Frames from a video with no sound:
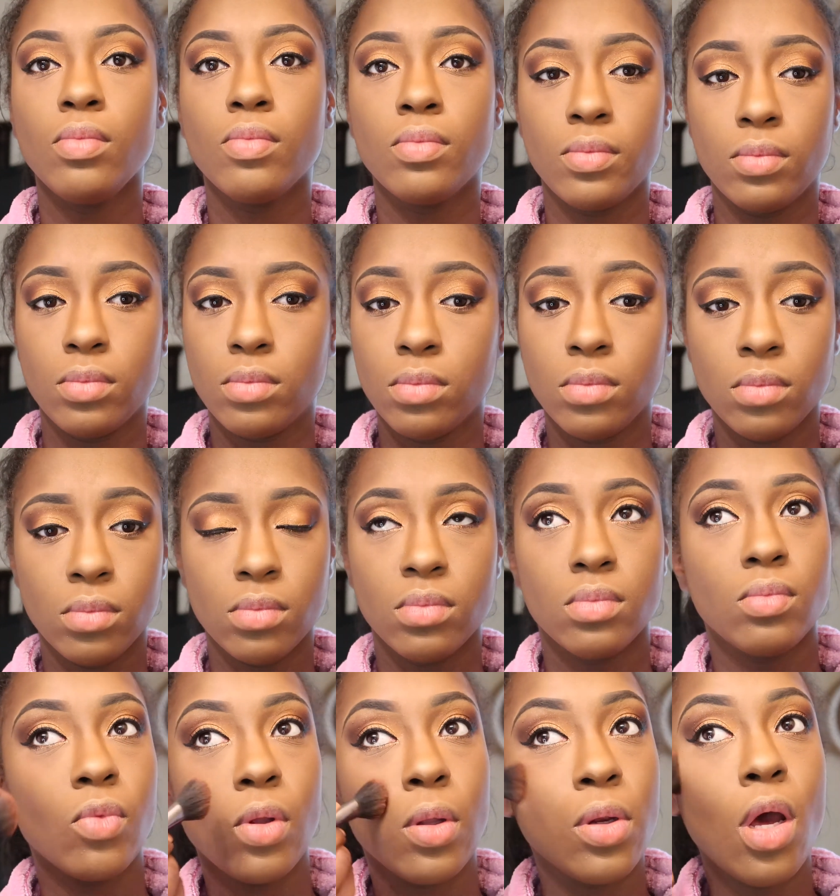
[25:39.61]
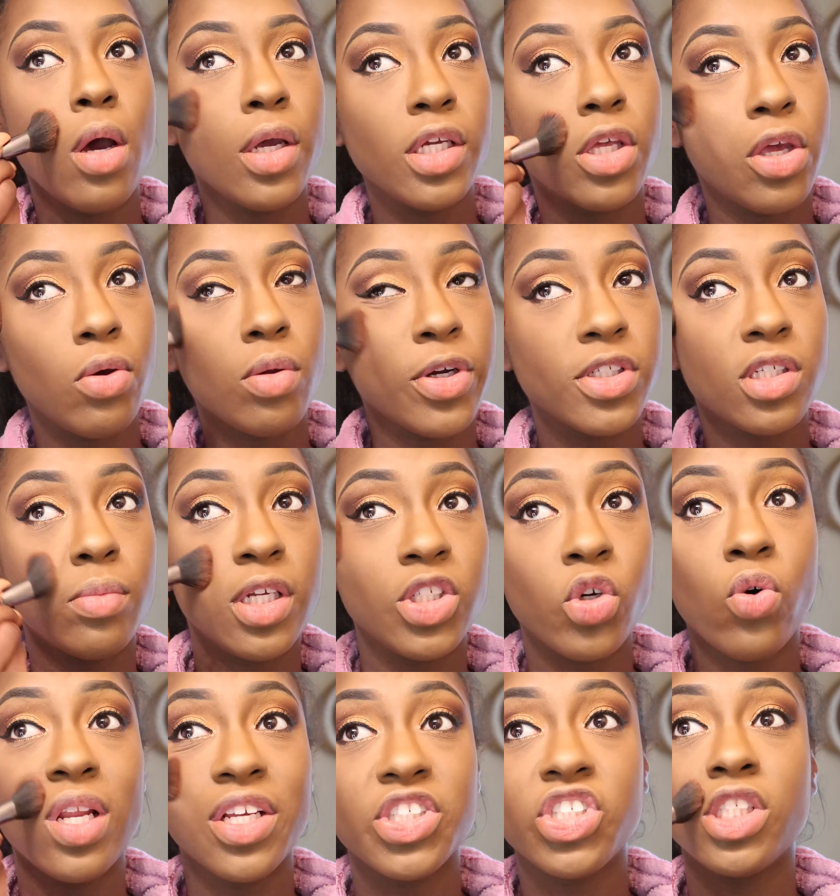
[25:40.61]
So that's the one I like to use.
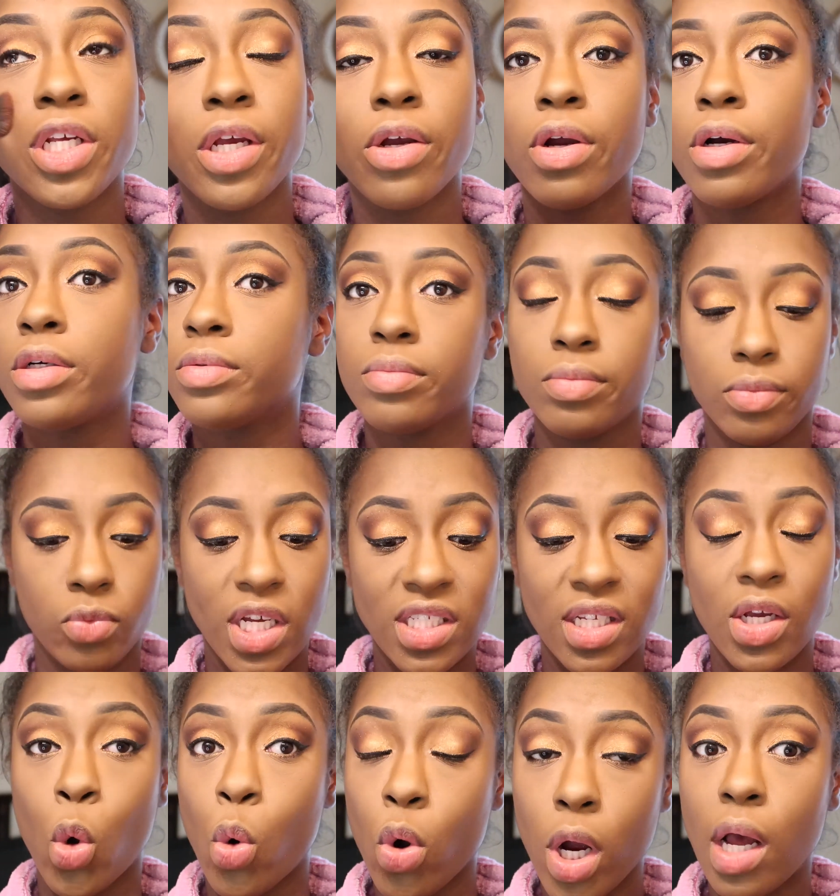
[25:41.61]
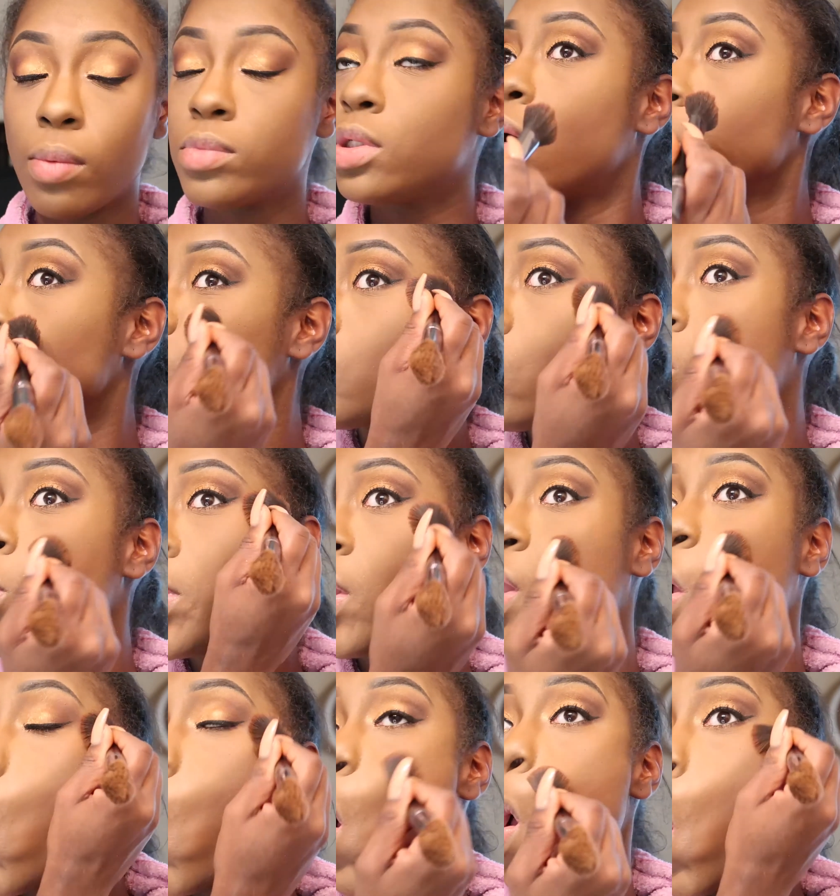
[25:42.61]
And now I'm
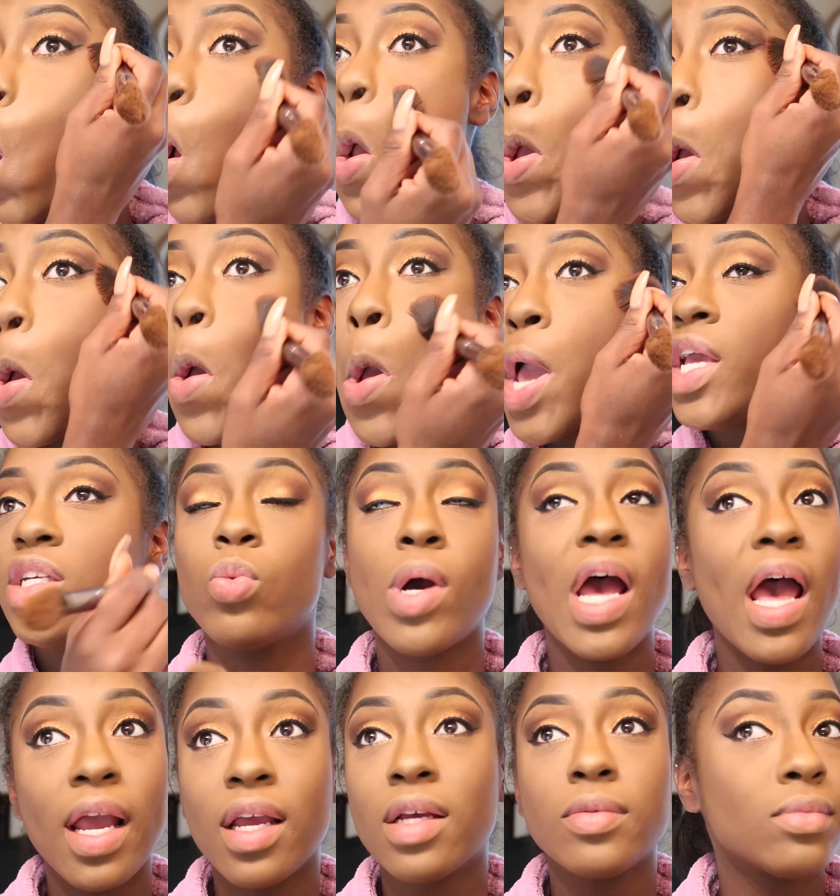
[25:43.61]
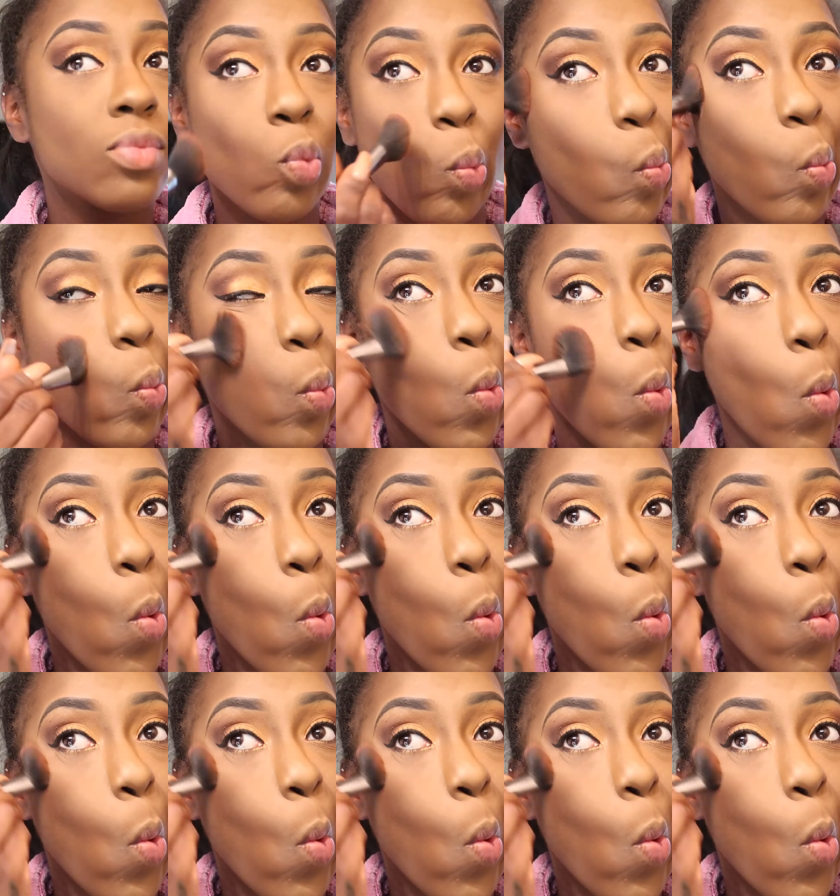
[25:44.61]
putting my MAC